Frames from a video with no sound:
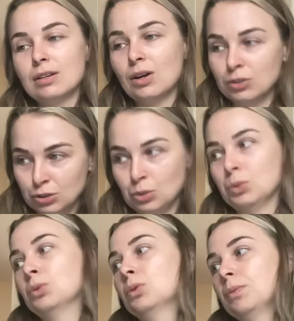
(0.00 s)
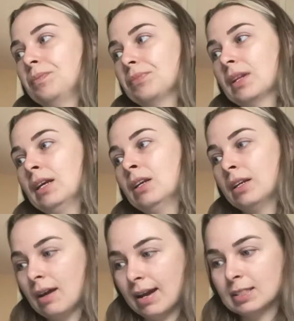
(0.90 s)
assault,
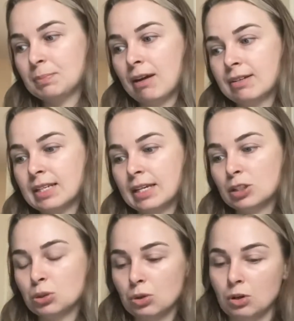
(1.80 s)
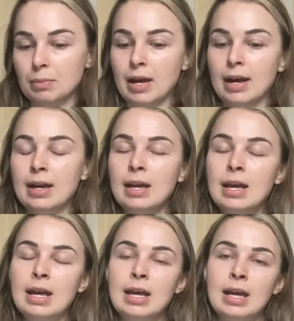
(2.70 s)
experience any trauma,
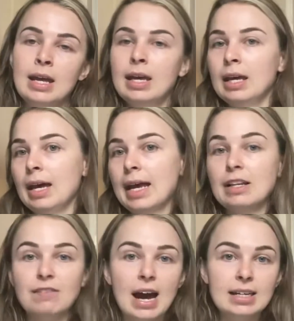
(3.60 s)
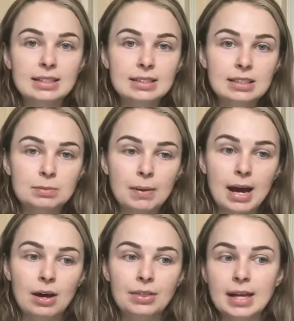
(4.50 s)
any violence as
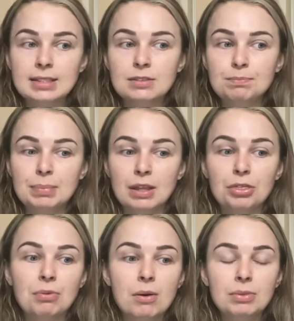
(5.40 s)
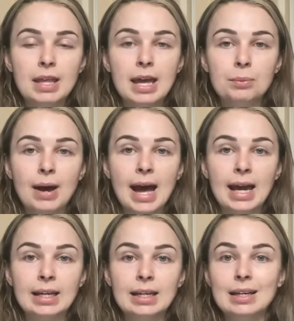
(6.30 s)
well that's been thrown their
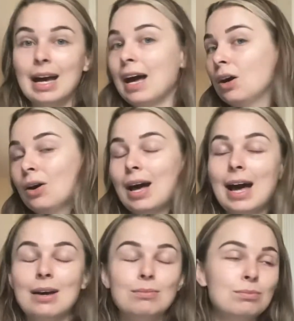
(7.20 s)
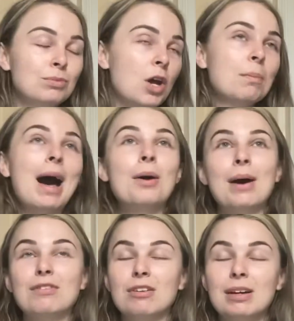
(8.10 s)
way, no matter
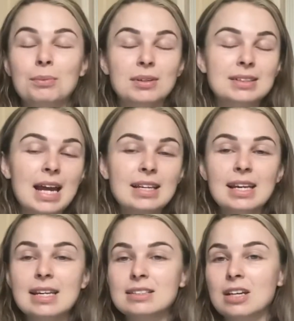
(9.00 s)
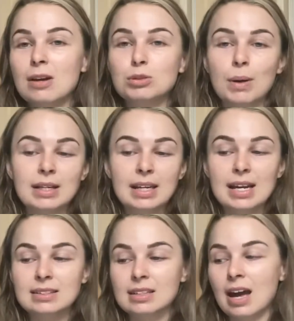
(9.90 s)
whether it was 10 years ago, 20
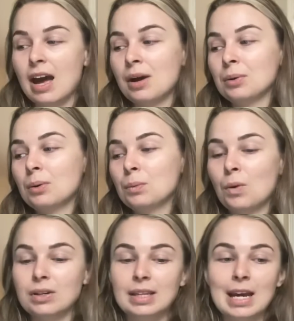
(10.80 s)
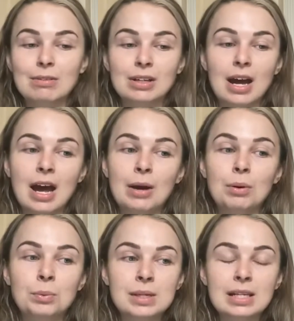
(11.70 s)
years ago, or 1 year ago,
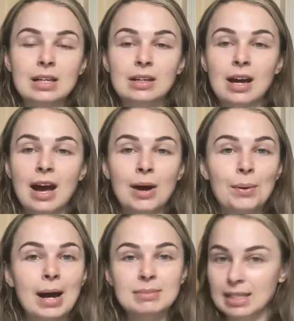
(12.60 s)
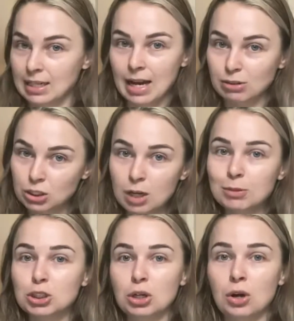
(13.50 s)
a week ago. I'm sending out so
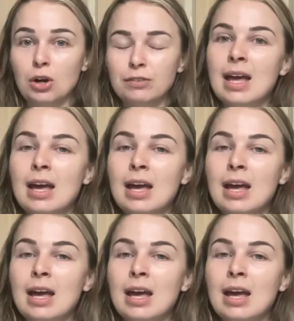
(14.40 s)
much love.